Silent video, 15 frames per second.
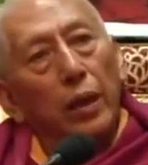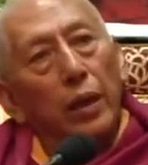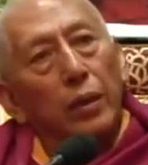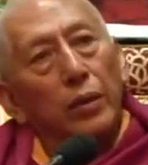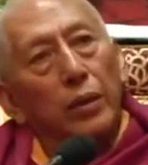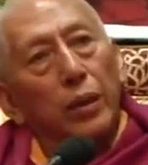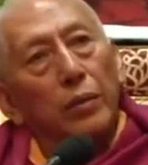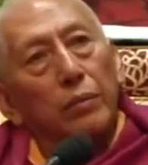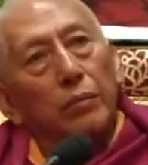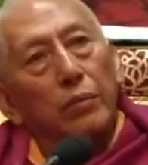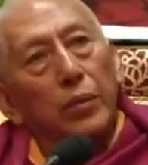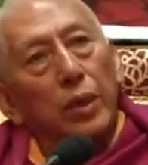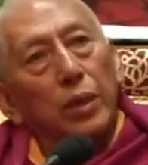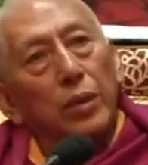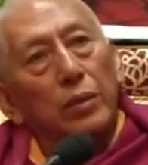And
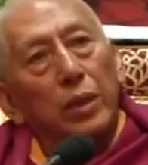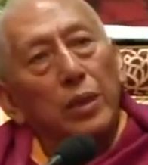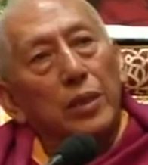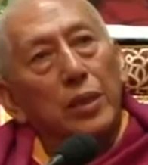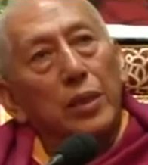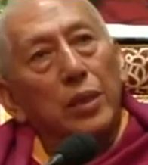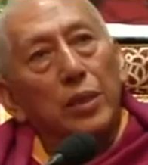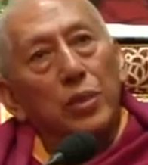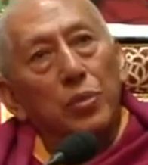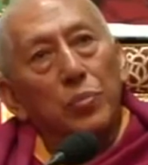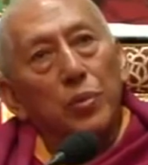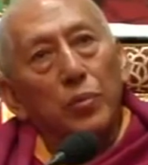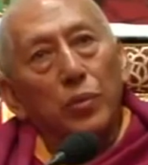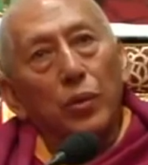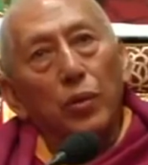30 years
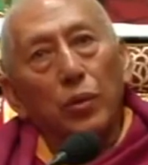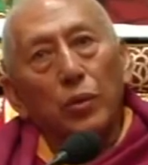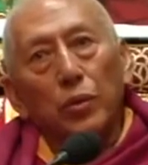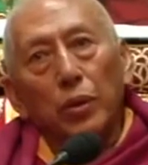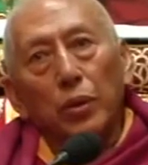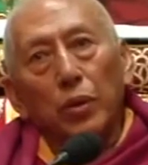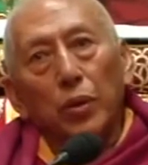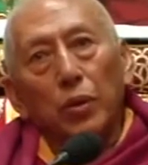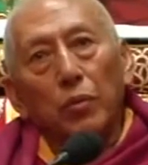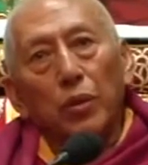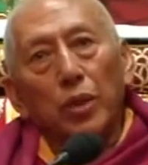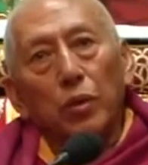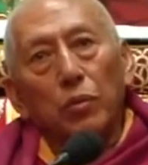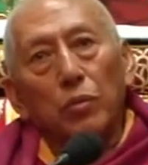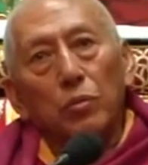before, we
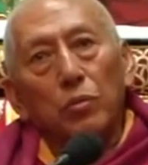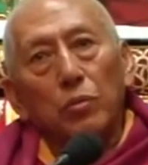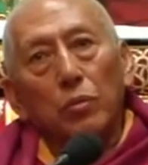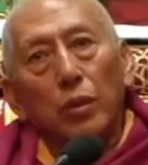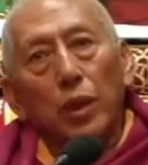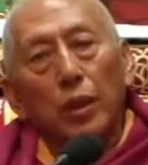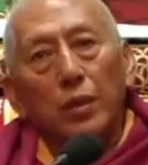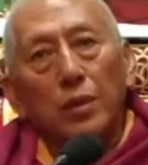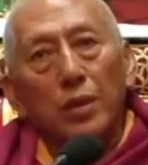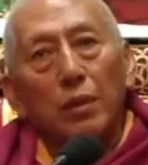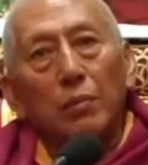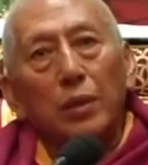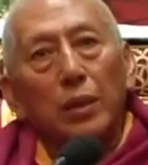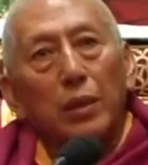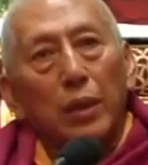used to
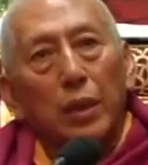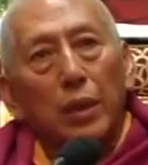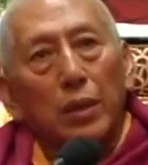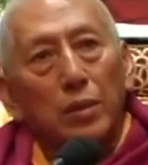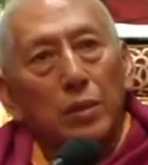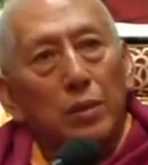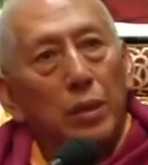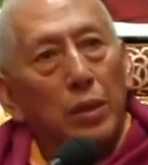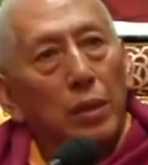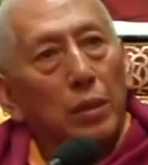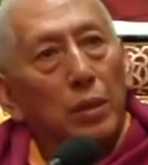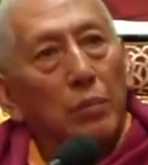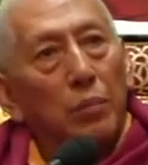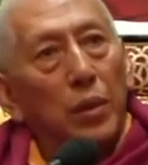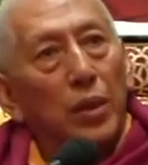travel
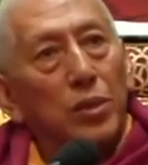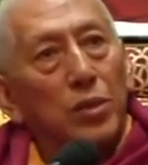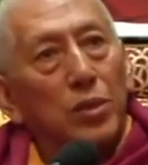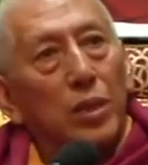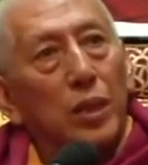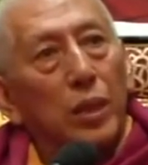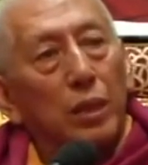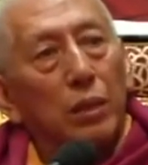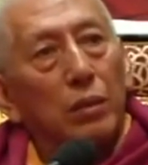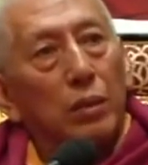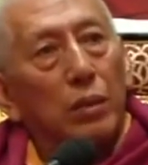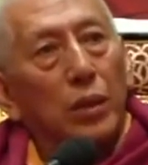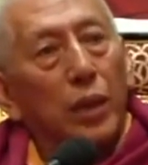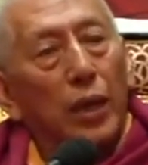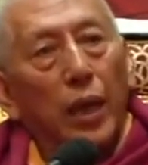by train
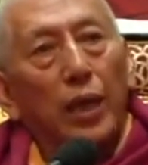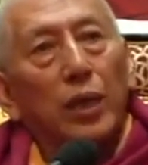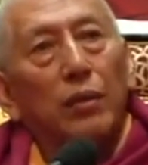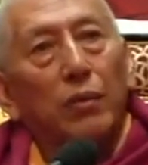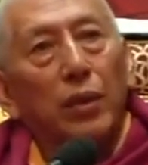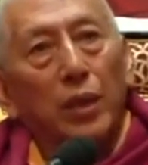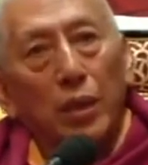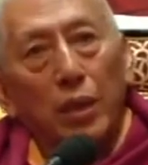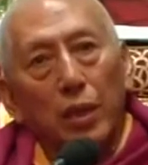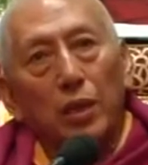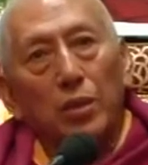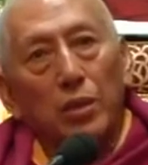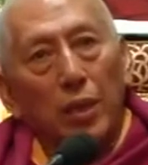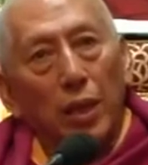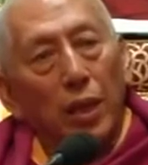anywhere
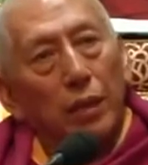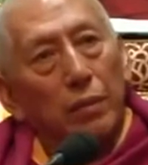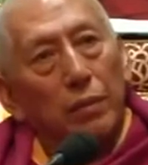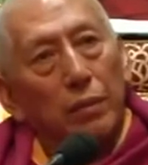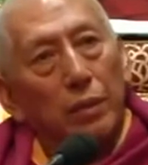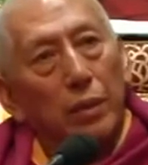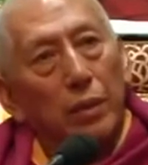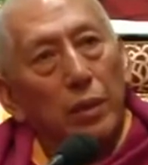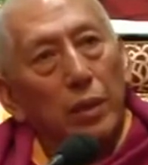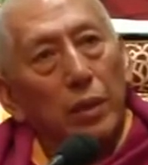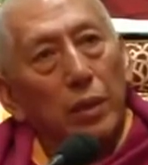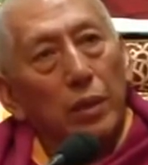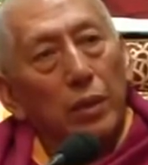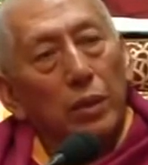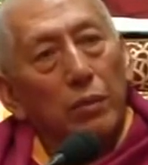India.
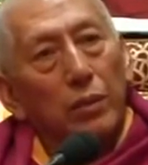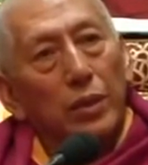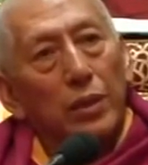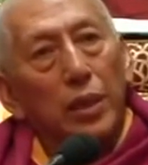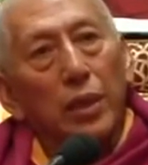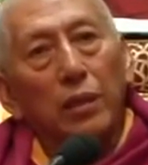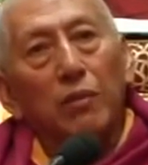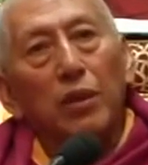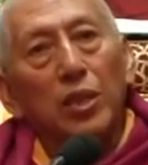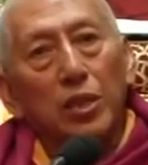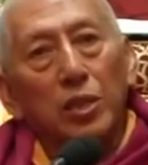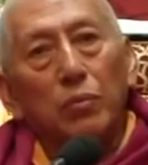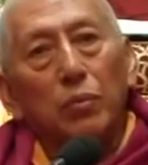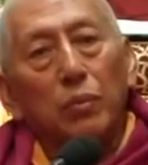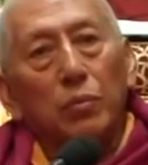We take
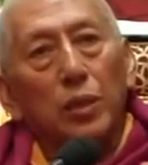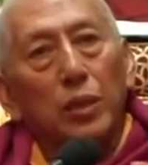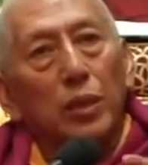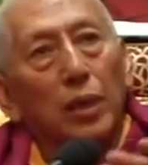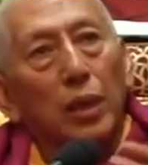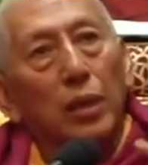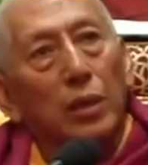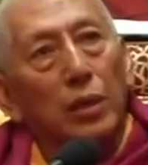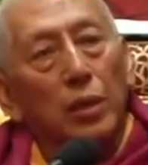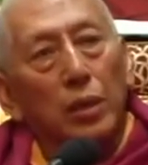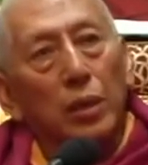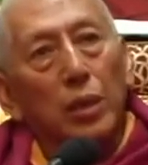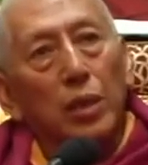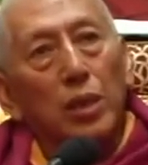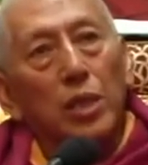water from the
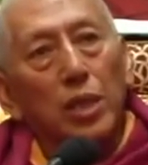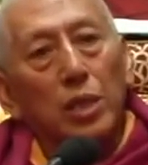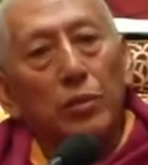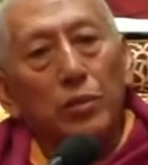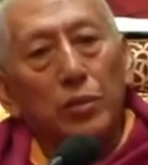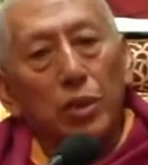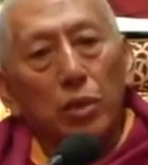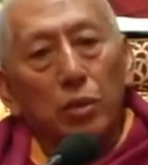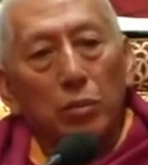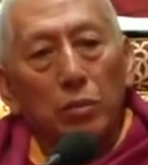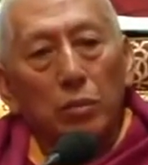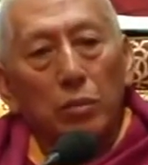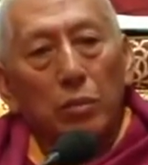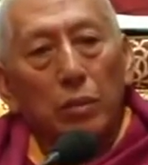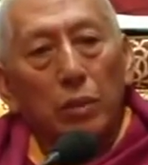railway
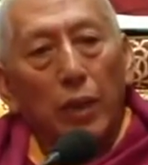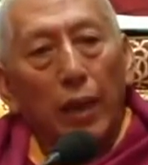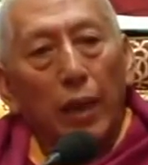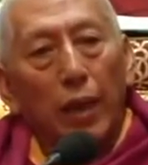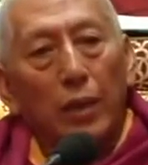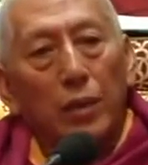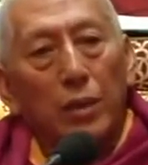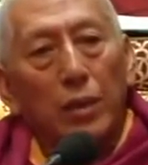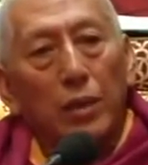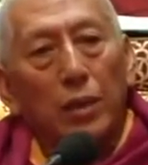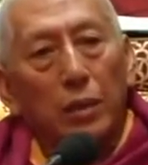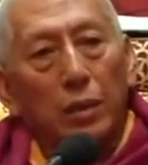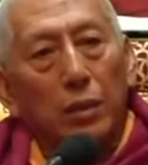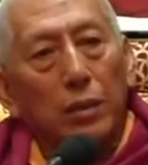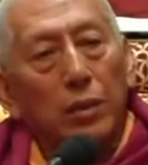stations and
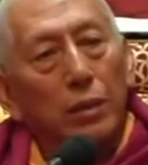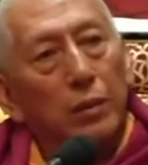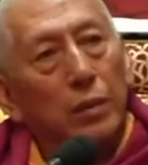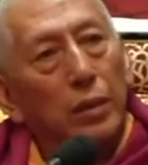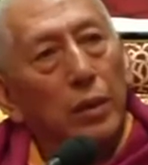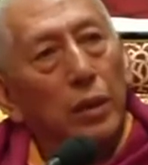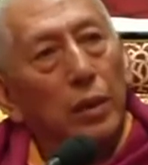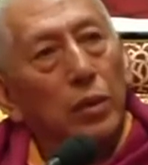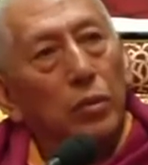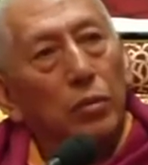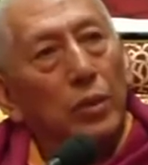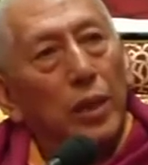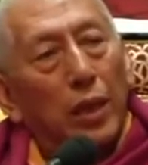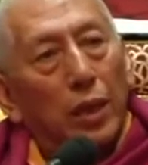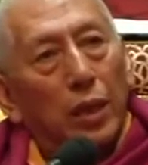drink it.
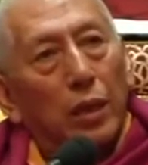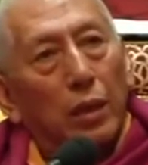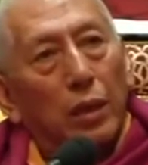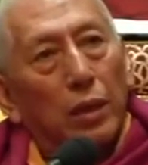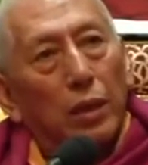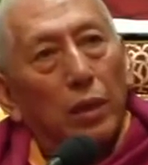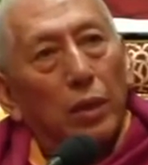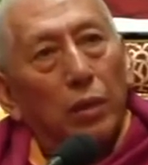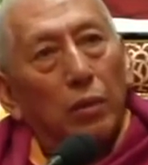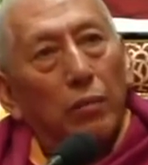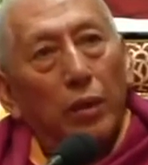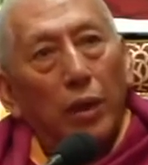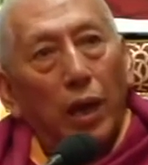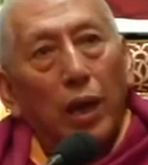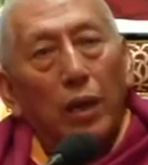Today,
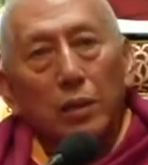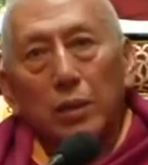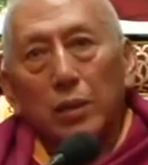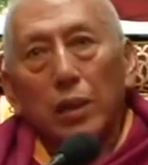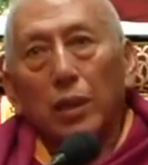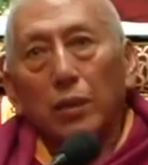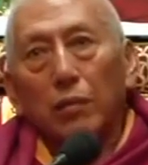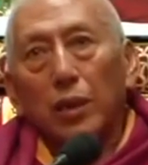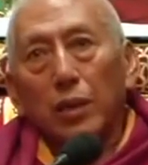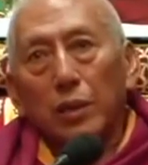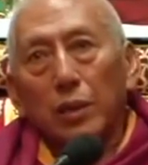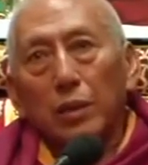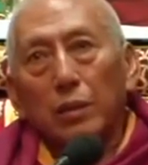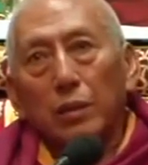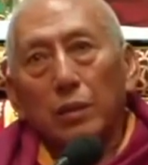we can't take
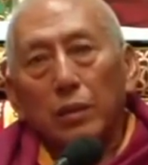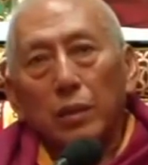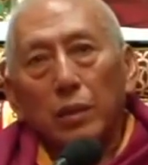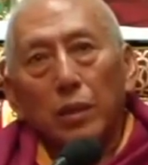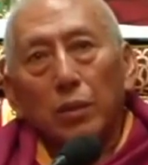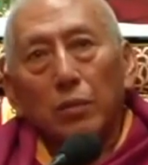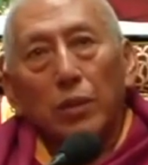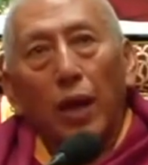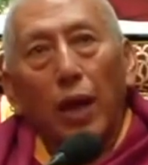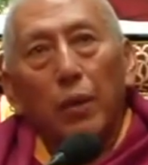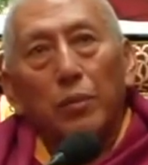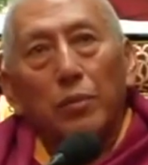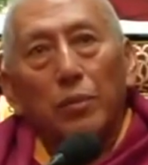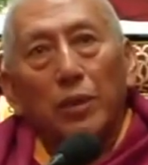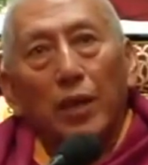water. We
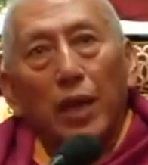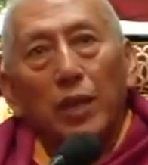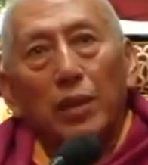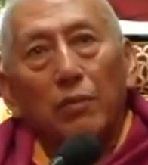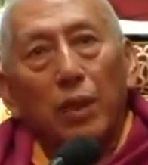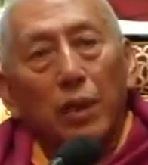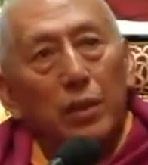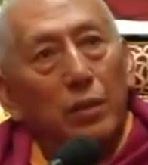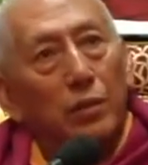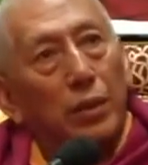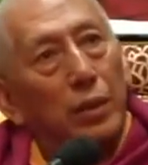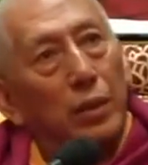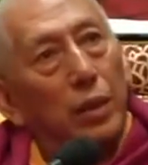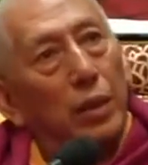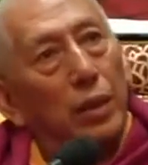have to carry water
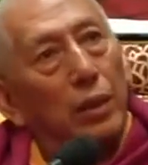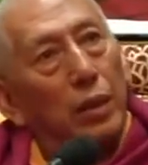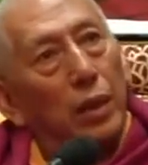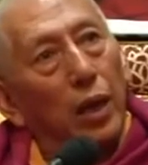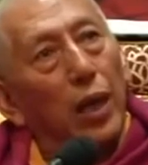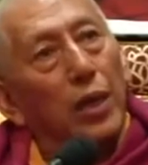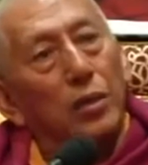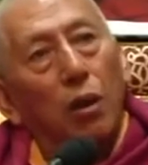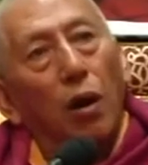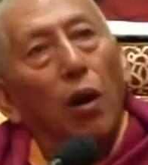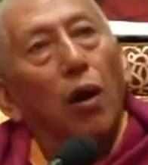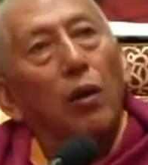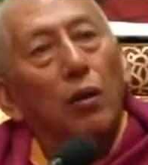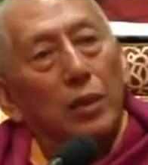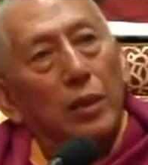with us
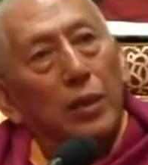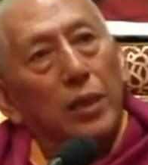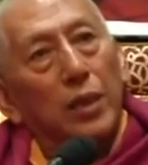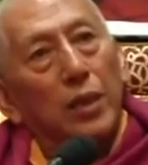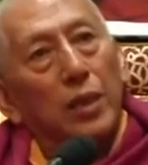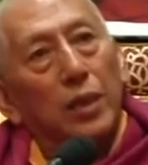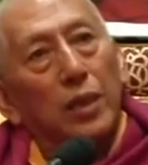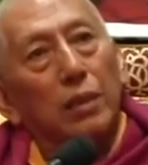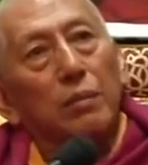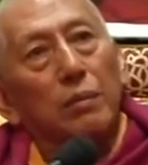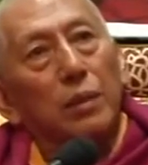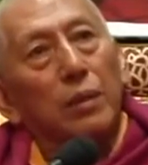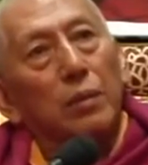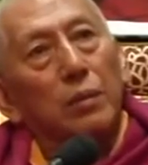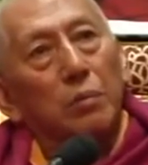or
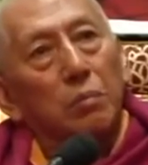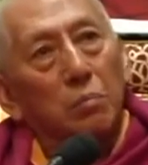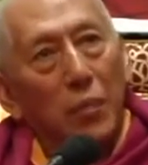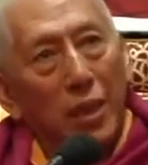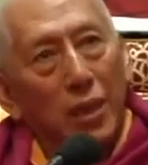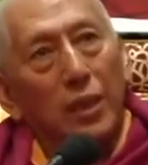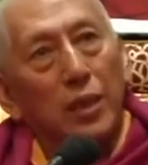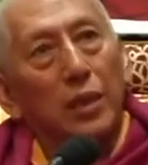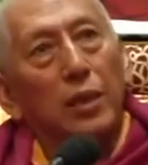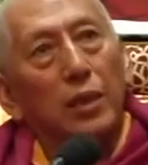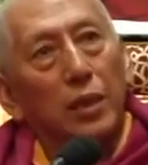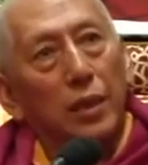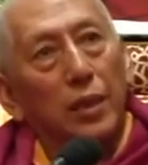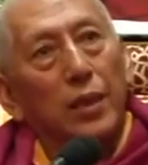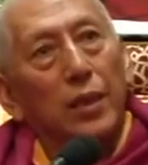give money
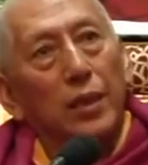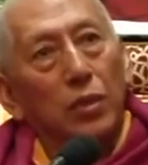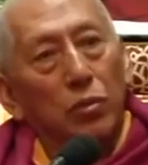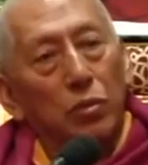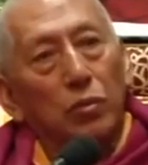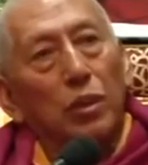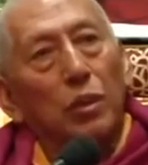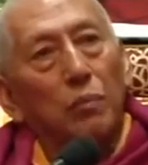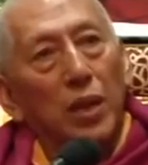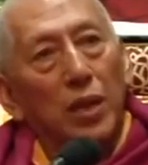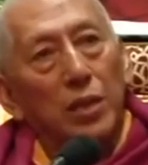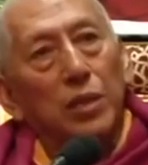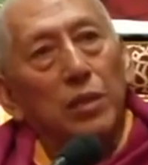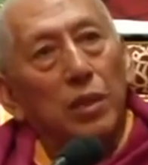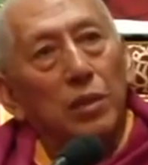to the
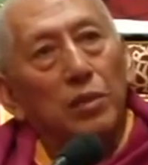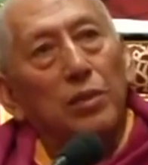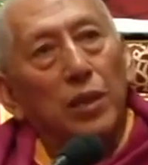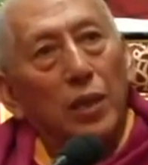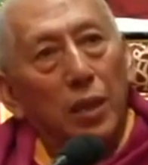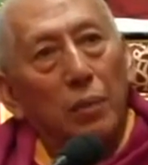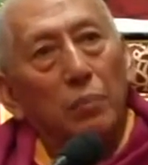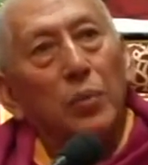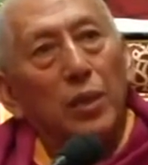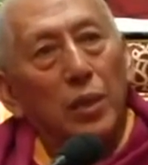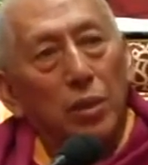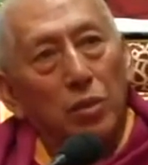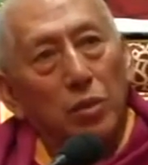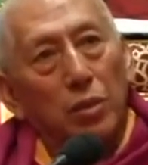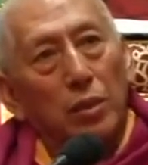multinational
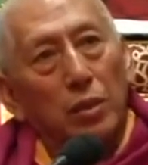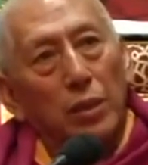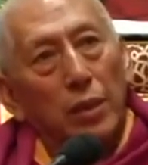companies